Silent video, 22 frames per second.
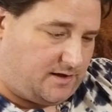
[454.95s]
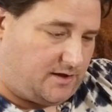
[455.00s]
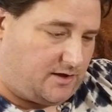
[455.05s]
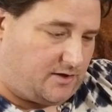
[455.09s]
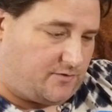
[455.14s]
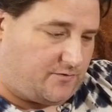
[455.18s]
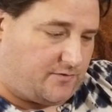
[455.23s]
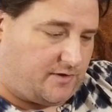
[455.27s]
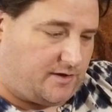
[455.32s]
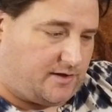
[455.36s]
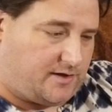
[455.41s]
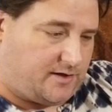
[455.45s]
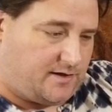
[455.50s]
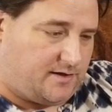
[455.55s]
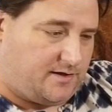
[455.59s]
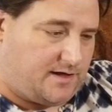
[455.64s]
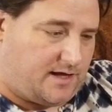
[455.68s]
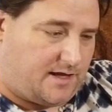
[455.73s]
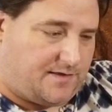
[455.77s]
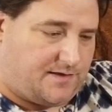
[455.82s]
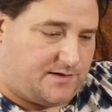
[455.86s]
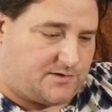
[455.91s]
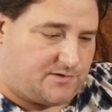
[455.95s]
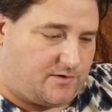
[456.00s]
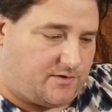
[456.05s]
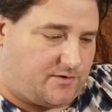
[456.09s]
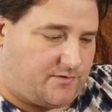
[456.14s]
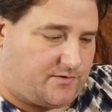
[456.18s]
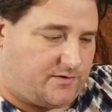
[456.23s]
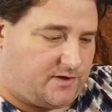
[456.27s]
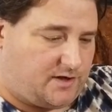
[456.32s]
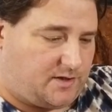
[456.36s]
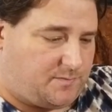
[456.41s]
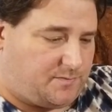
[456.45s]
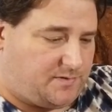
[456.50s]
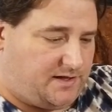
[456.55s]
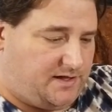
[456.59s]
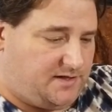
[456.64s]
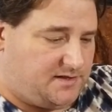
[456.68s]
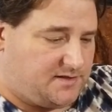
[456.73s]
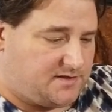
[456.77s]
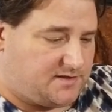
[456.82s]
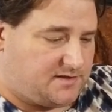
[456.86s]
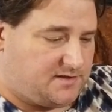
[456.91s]
like acrylic. Yeah, these are acrylic
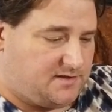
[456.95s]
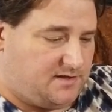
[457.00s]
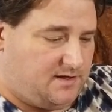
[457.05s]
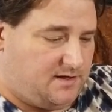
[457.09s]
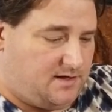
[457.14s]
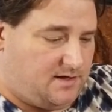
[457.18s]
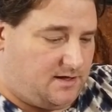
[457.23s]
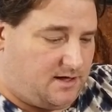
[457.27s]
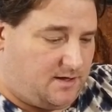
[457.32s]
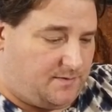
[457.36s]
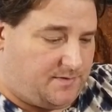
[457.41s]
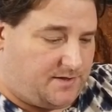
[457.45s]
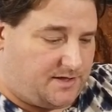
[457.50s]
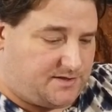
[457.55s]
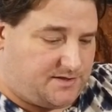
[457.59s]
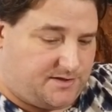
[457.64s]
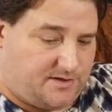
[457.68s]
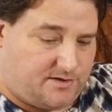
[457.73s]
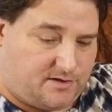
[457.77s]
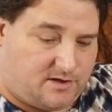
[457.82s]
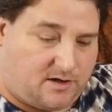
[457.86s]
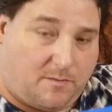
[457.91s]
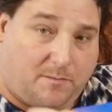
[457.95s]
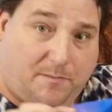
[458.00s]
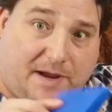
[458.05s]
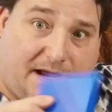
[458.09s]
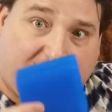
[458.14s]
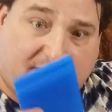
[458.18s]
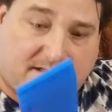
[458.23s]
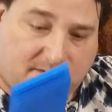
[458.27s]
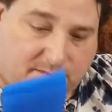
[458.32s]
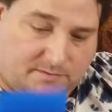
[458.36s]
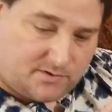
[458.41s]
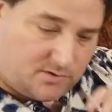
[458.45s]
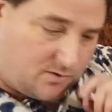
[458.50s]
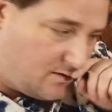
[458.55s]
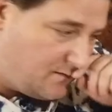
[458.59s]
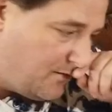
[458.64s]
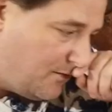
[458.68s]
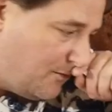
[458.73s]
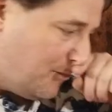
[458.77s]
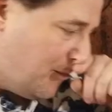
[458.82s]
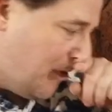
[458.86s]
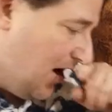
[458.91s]
plates. I'm guessing you're going to make some sort
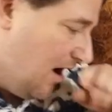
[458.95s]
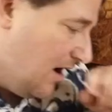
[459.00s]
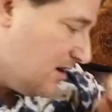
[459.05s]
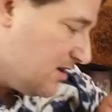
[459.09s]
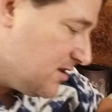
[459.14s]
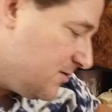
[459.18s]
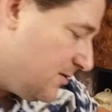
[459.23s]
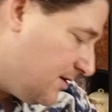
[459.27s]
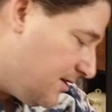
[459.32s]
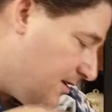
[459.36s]
of a box